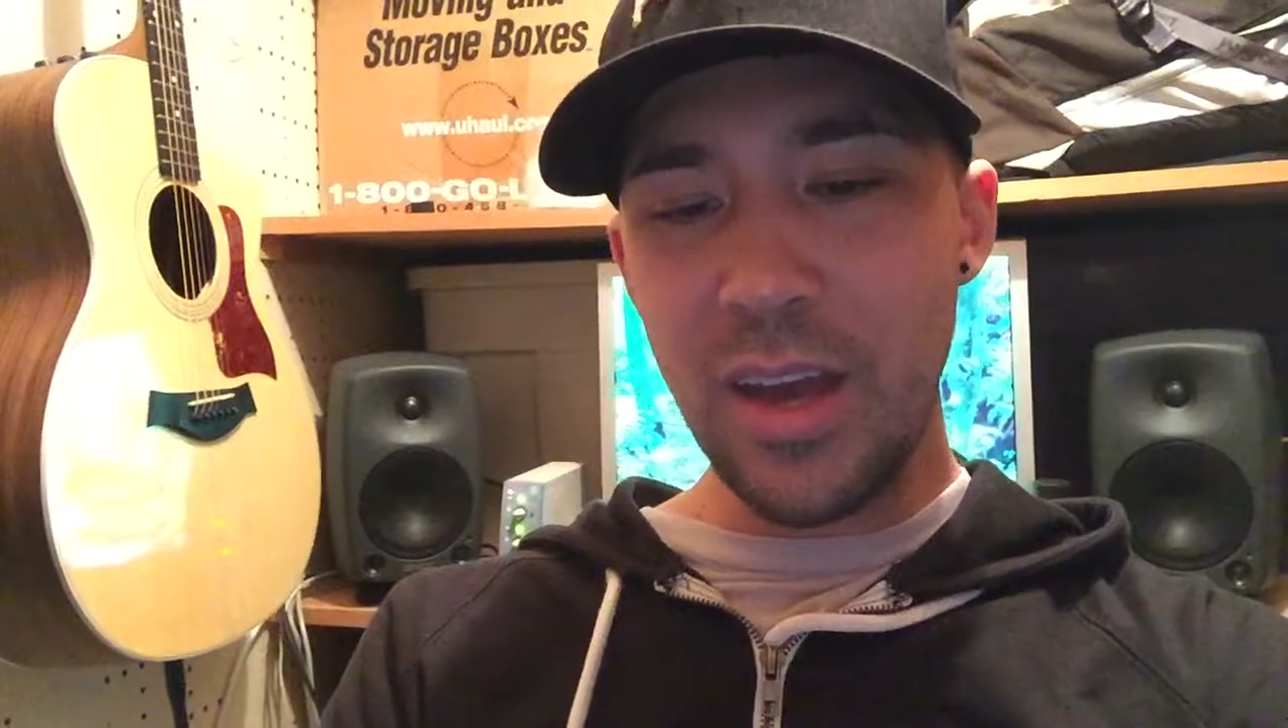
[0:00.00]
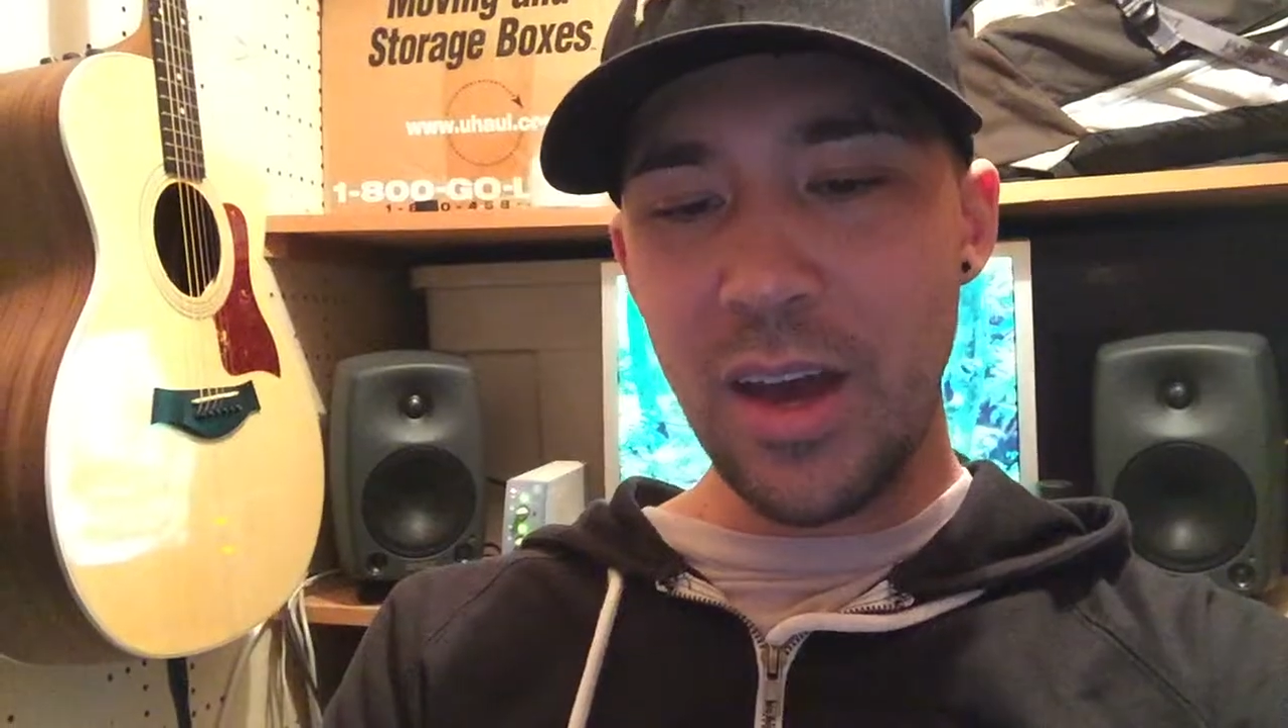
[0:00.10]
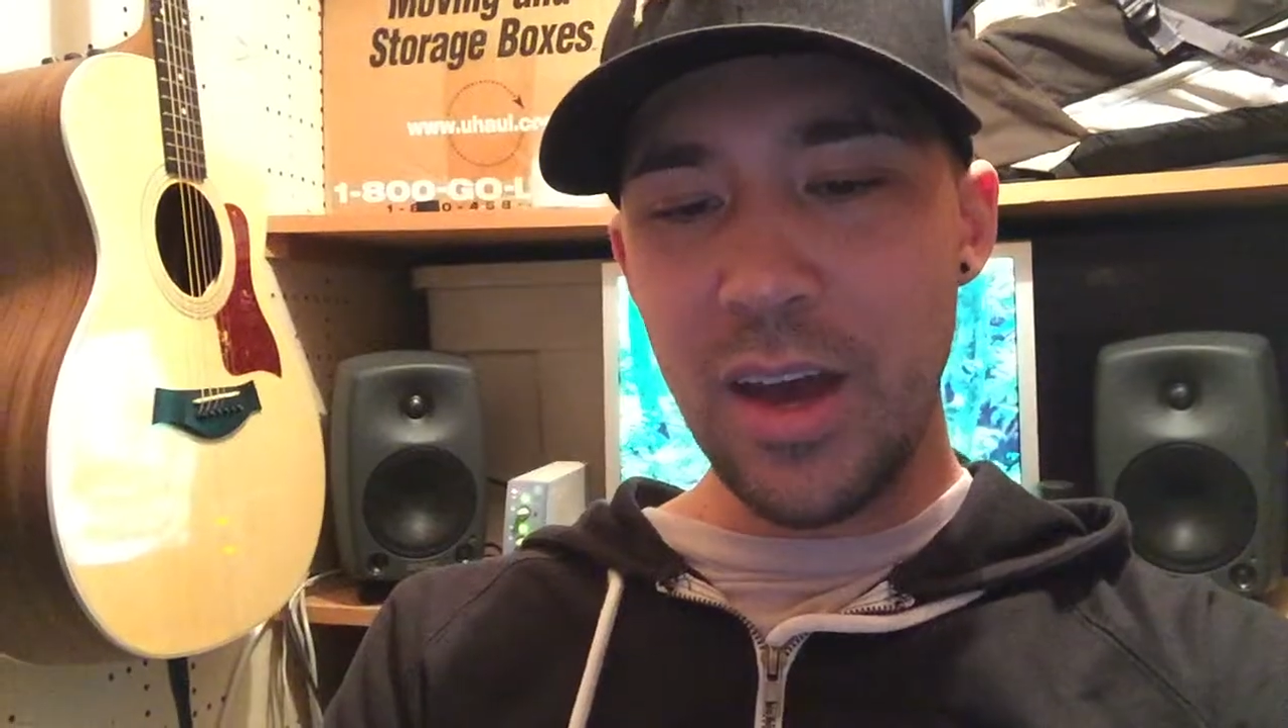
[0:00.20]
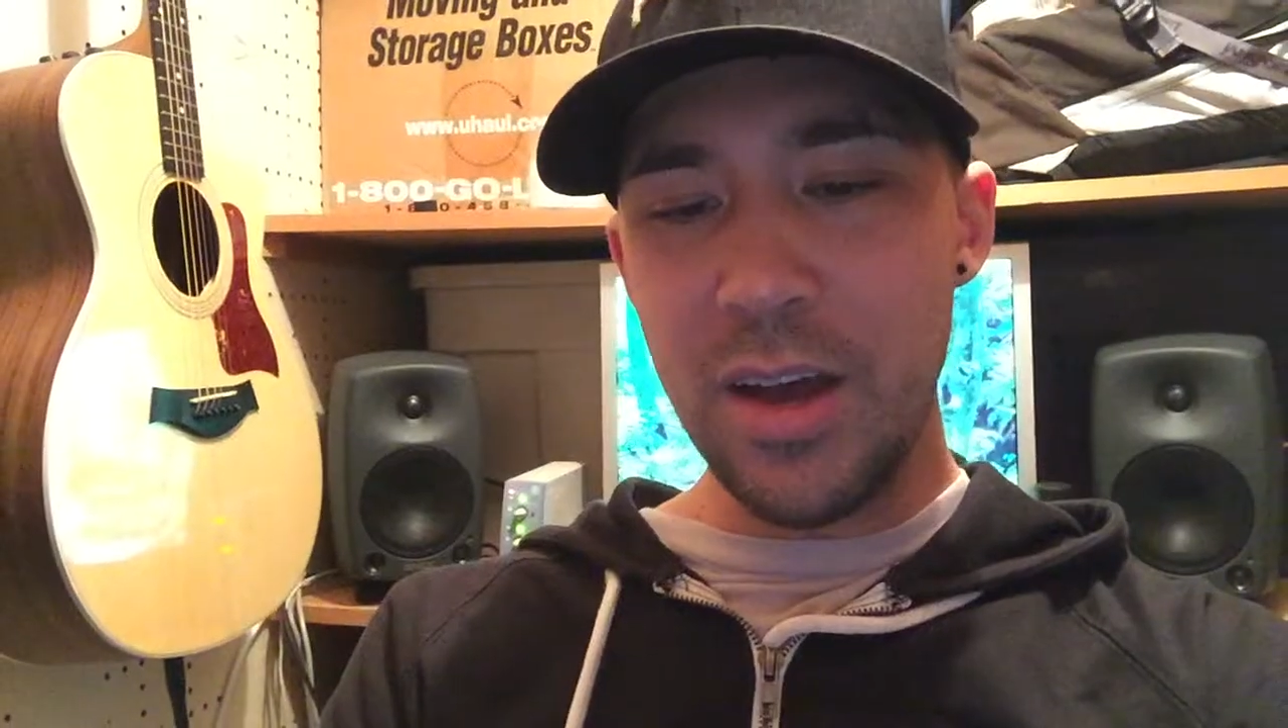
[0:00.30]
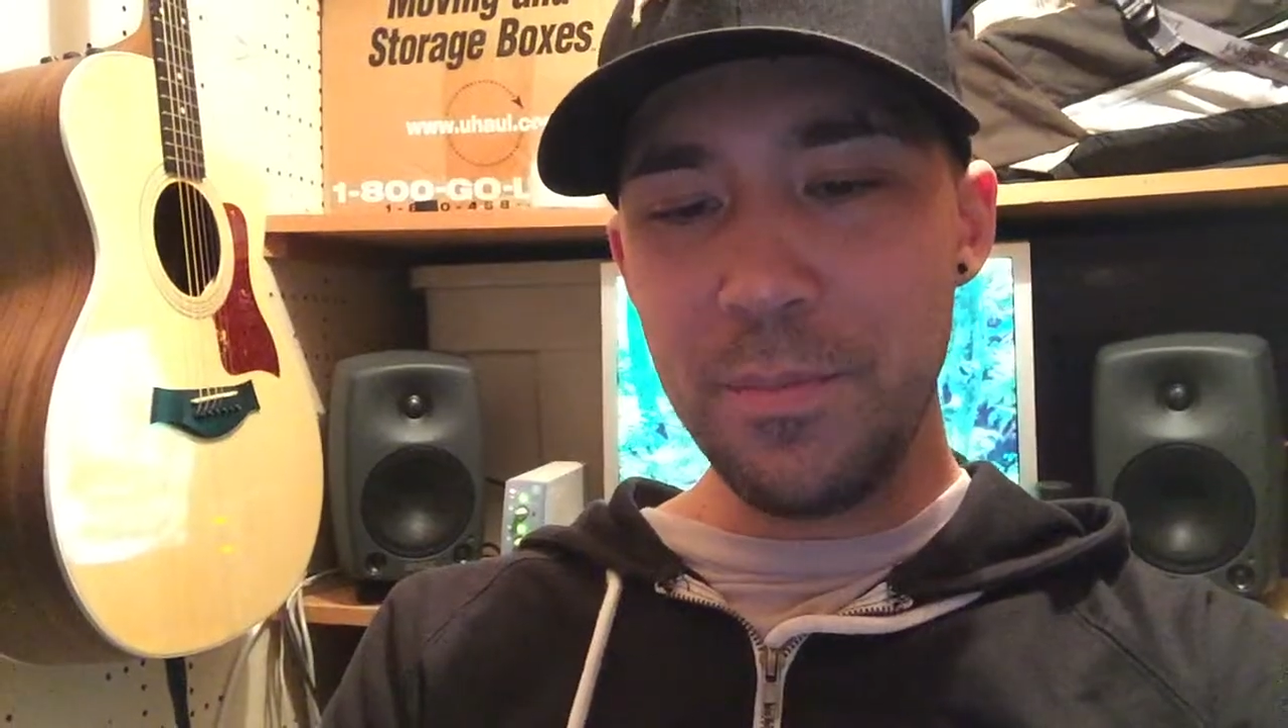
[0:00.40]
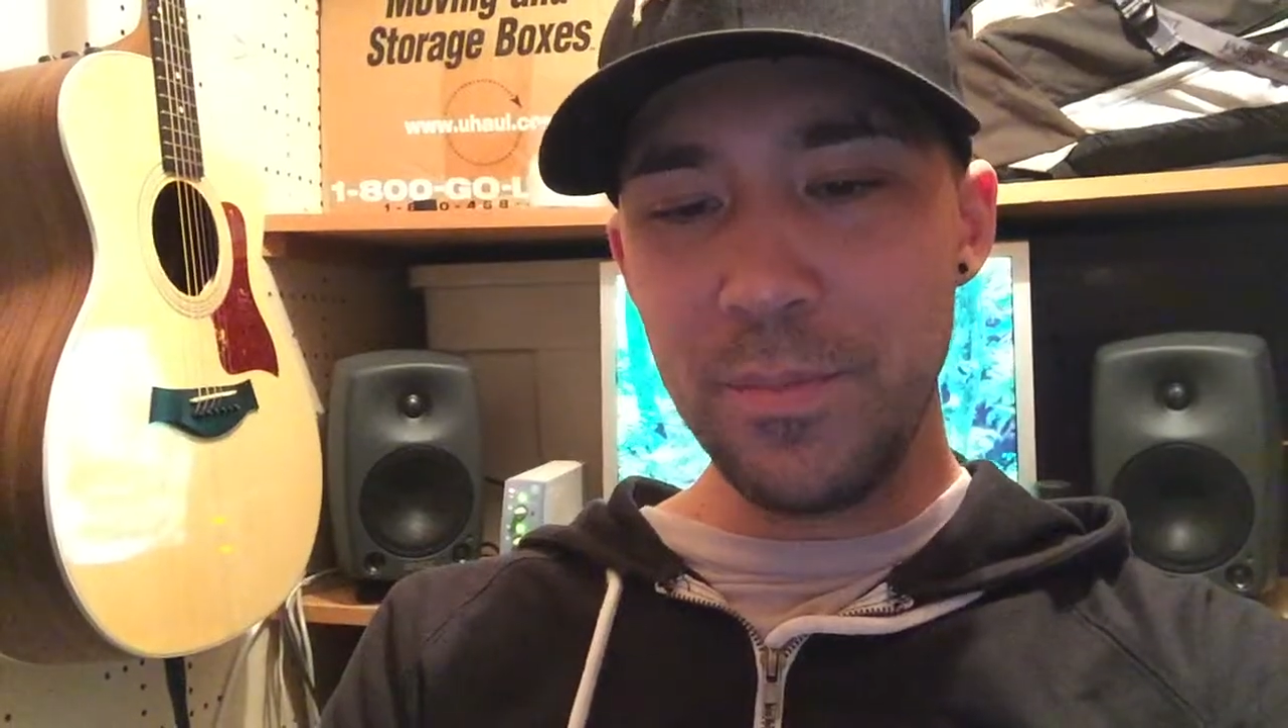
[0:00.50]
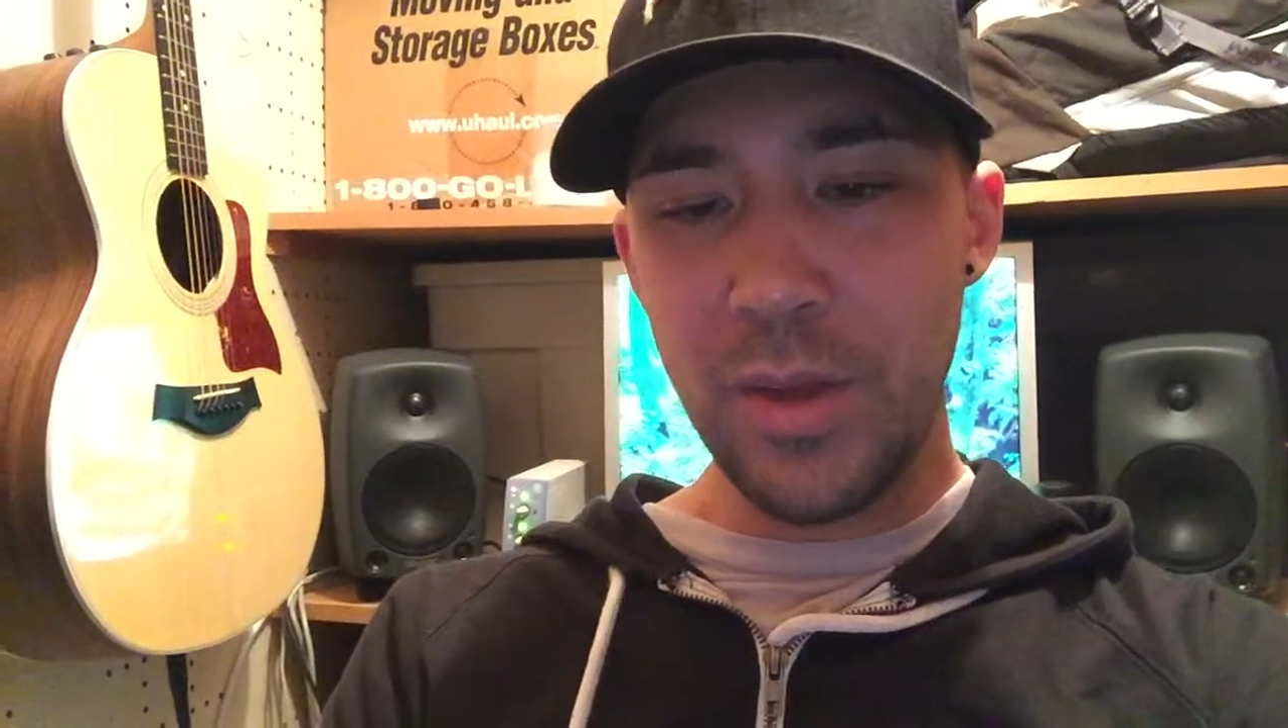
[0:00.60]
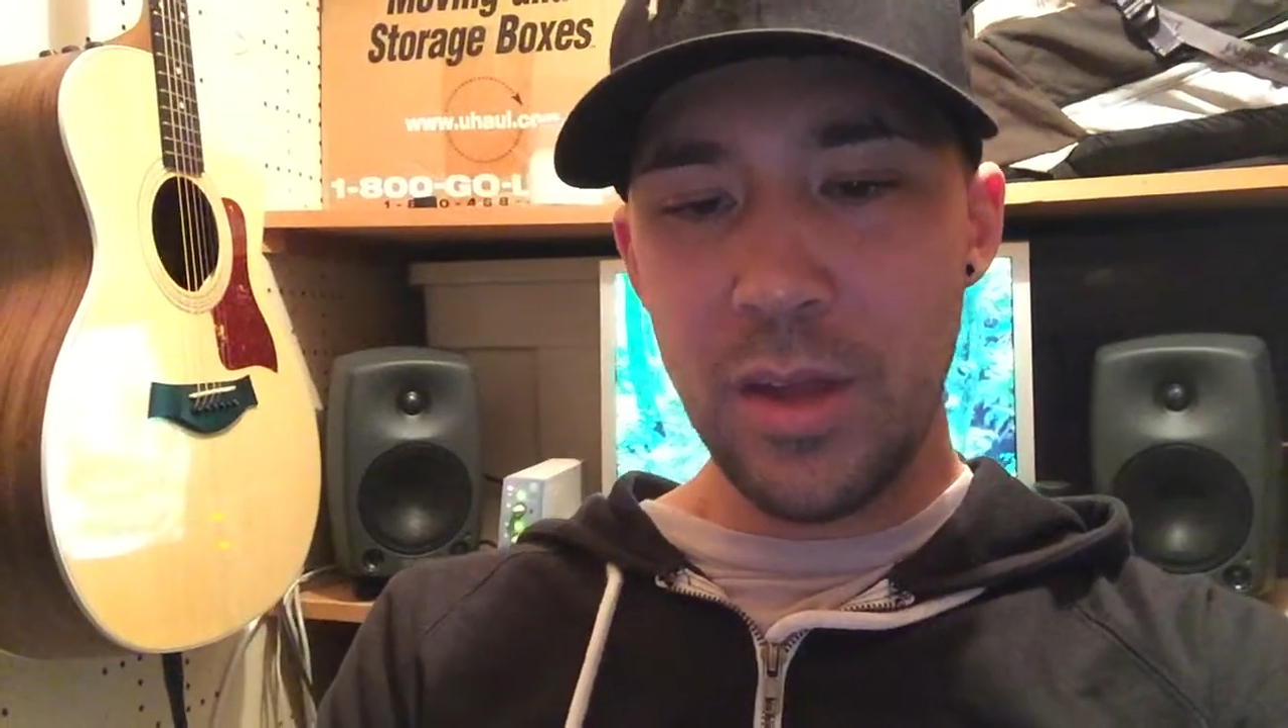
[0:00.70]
Um,